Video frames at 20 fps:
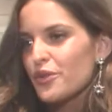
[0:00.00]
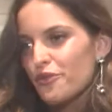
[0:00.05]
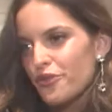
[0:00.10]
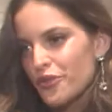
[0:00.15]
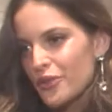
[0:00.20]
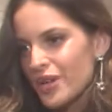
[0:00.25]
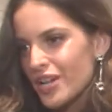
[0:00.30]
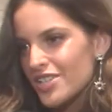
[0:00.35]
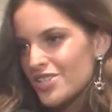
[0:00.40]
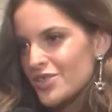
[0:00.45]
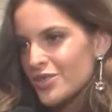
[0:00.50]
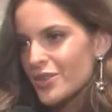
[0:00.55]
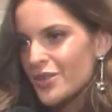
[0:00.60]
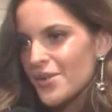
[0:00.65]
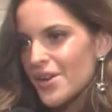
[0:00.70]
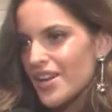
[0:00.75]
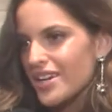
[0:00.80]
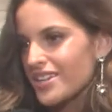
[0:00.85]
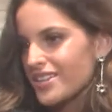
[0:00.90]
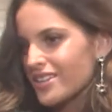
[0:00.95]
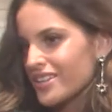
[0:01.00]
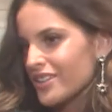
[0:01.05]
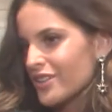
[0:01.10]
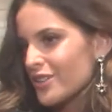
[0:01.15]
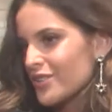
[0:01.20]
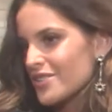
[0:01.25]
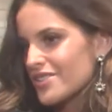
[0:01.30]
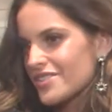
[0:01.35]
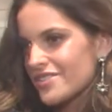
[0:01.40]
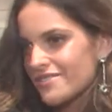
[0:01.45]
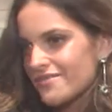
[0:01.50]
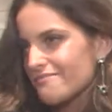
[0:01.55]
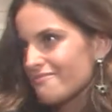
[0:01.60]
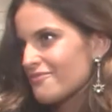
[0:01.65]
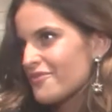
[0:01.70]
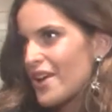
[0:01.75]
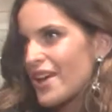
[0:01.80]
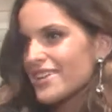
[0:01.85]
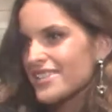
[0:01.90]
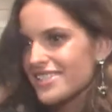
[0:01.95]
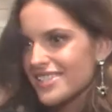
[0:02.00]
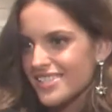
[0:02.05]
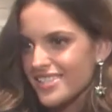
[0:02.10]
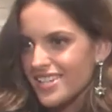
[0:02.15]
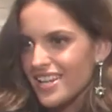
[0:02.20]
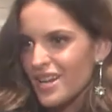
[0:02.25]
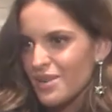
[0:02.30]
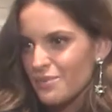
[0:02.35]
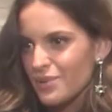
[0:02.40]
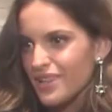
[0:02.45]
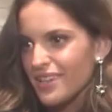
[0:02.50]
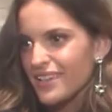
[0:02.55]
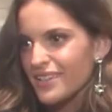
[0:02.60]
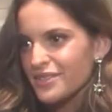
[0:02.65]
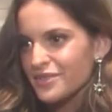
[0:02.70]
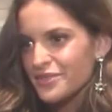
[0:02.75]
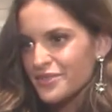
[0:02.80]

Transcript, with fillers: free to create her own fantasy, I believe.